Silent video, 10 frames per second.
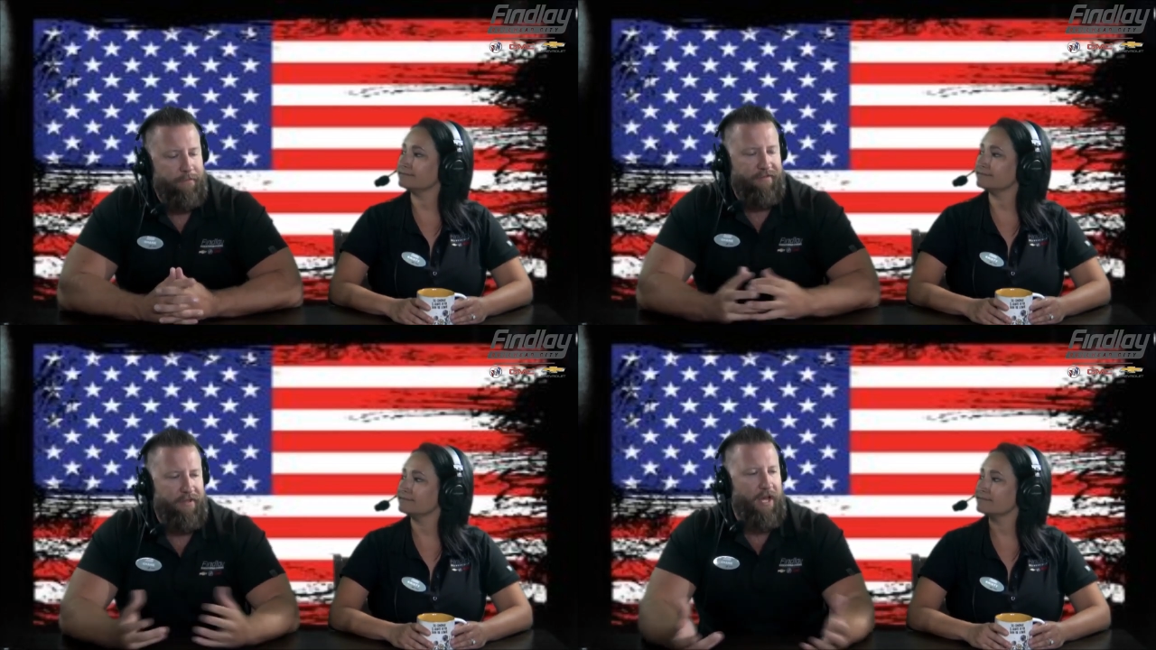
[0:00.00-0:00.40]

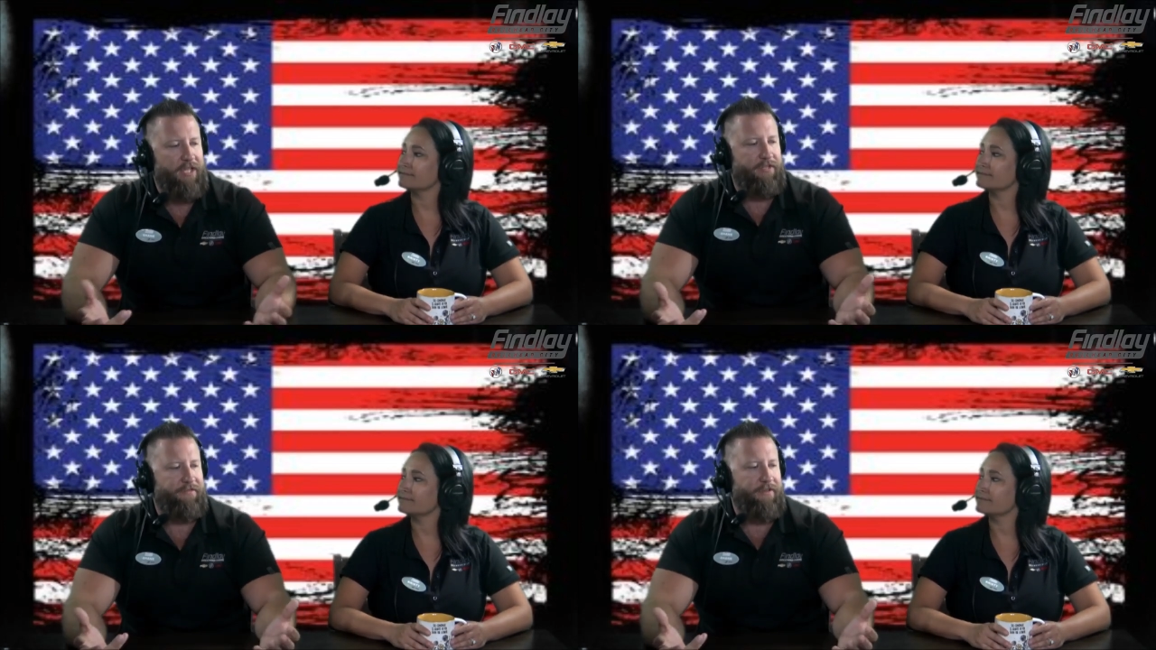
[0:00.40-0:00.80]
Speaker 1: a
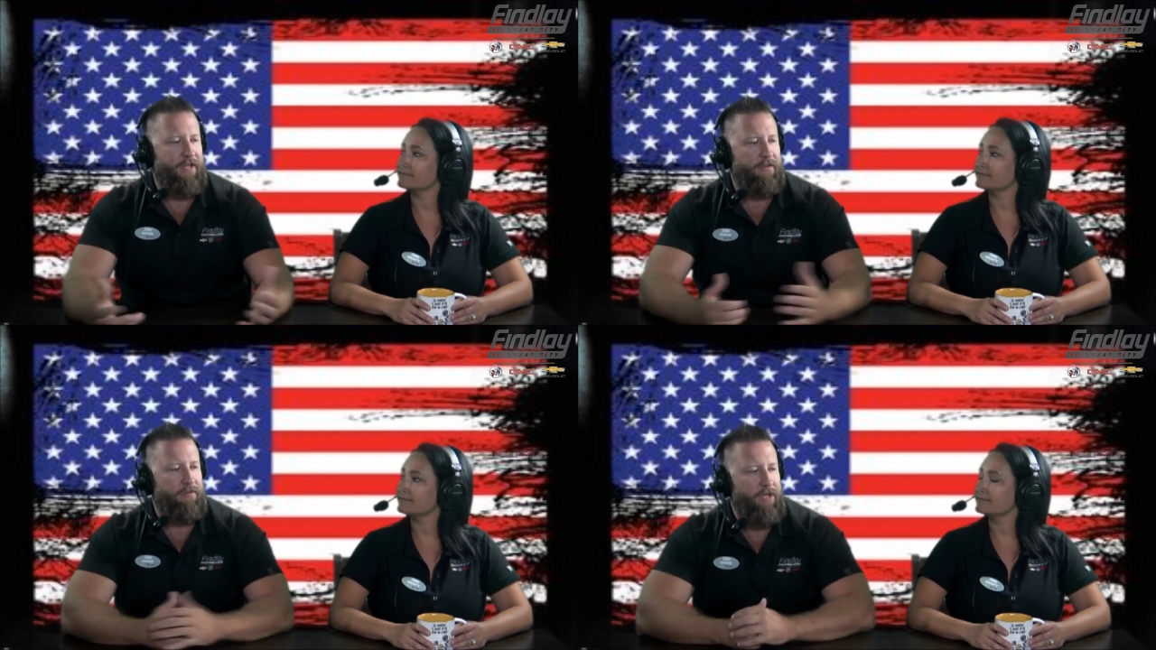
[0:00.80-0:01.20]

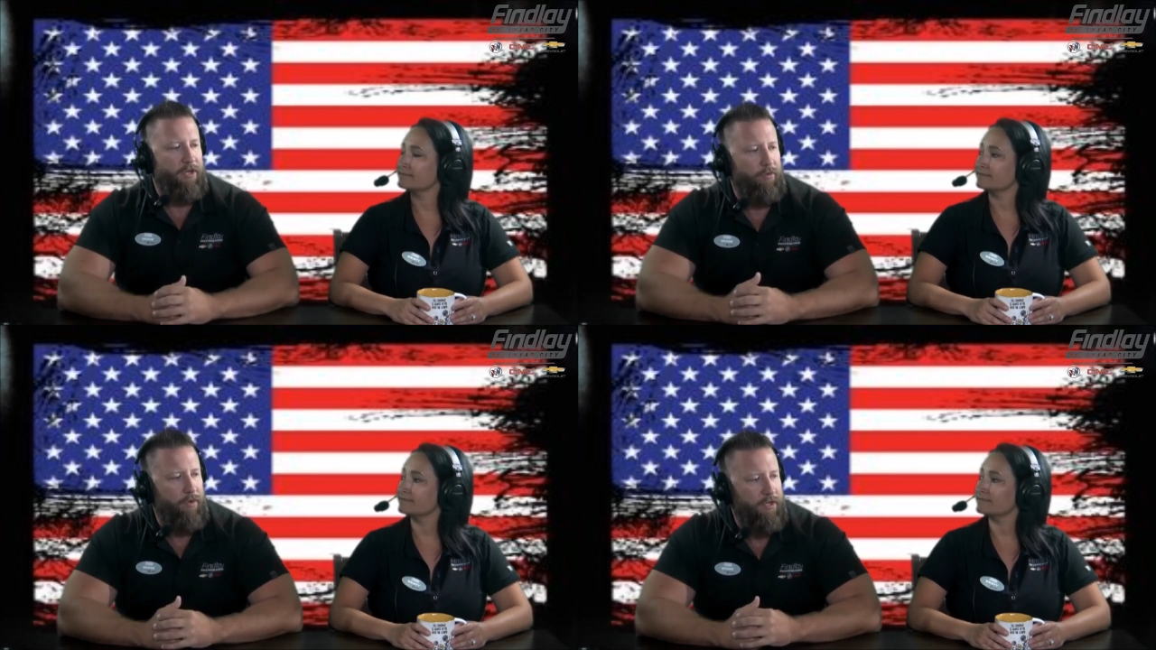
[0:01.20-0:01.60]
philosophy, and you
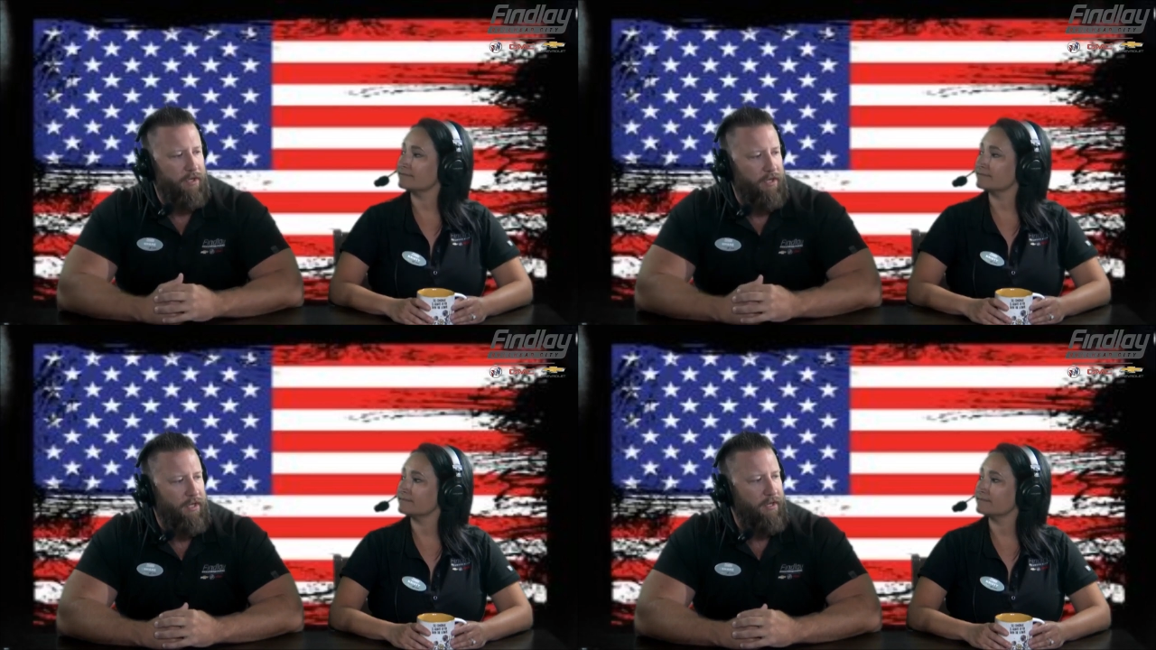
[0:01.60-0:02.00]
know, when
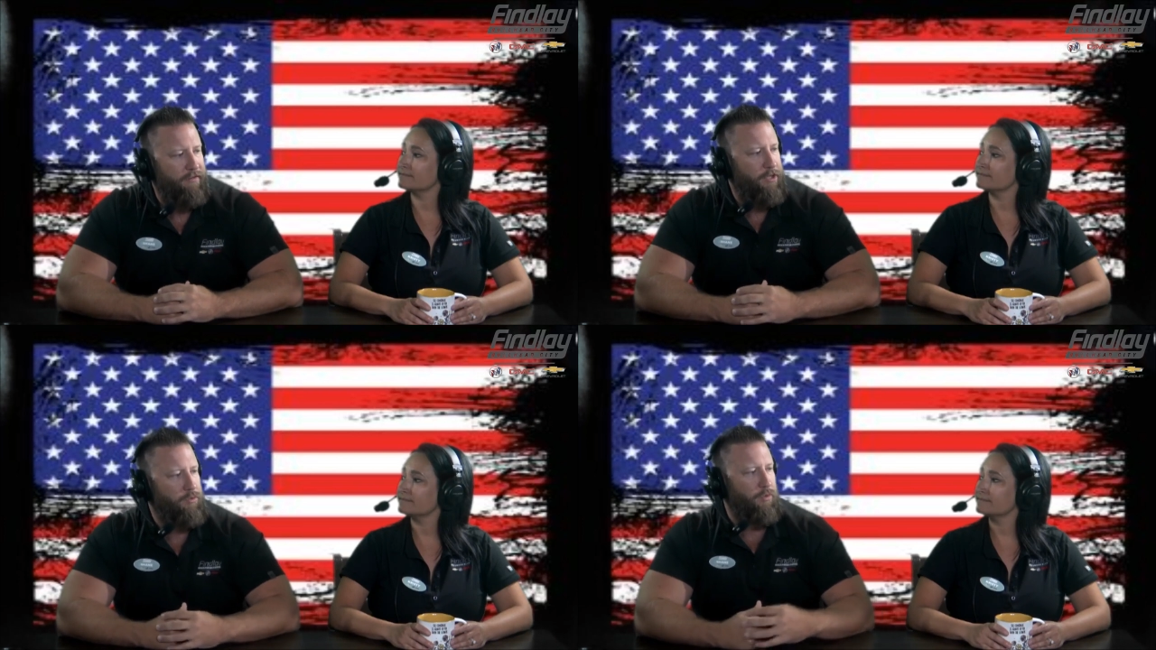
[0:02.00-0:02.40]
the
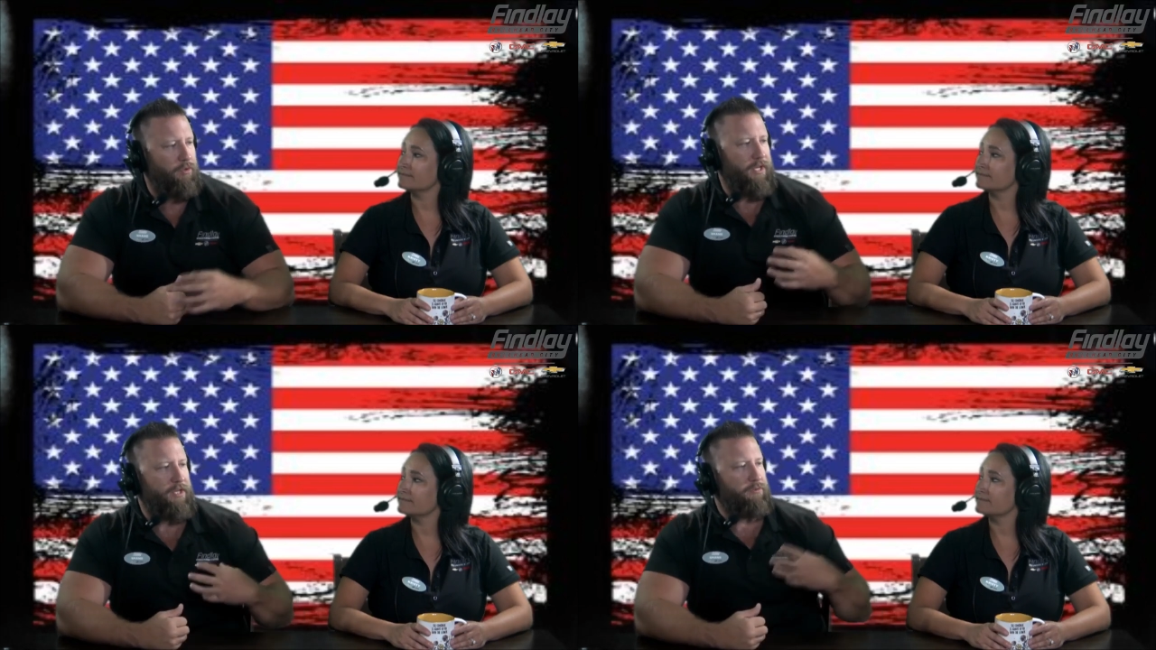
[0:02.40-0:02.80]
individual
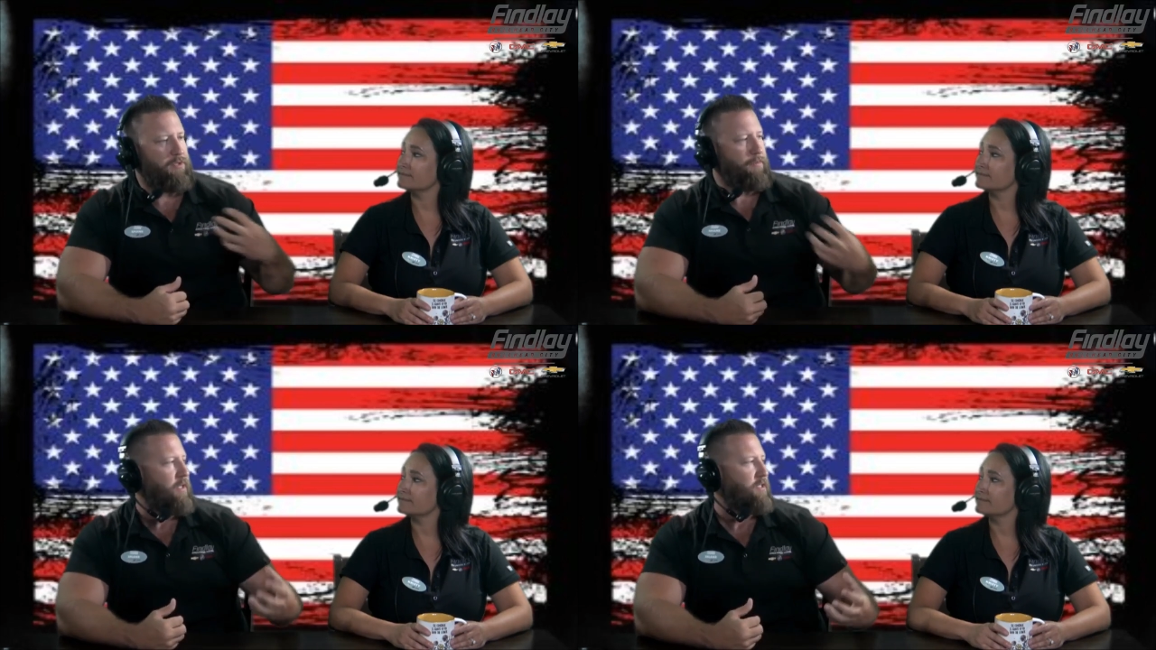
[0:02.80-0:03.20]
takes
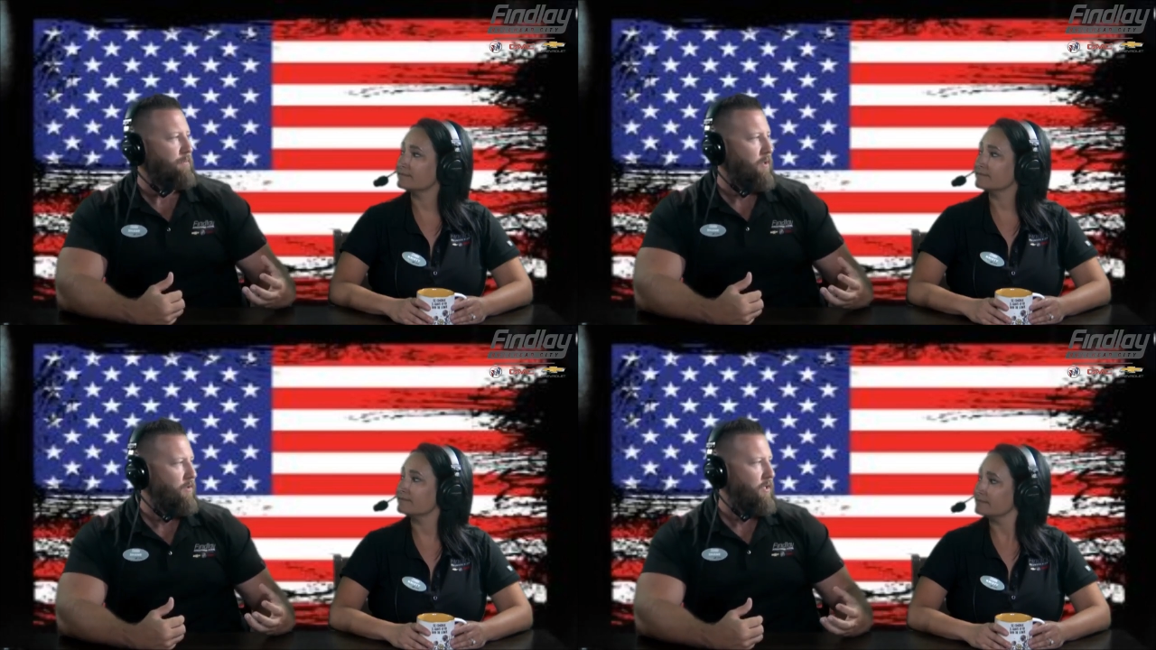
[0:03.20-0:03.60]

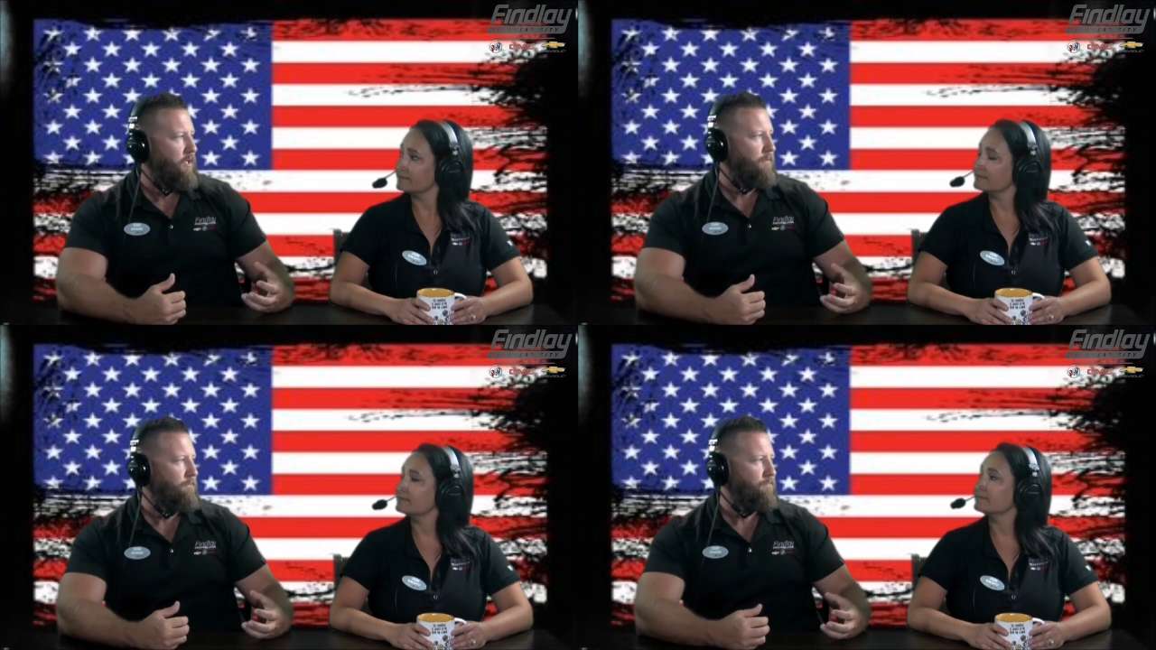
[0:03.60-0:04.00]
responsibility,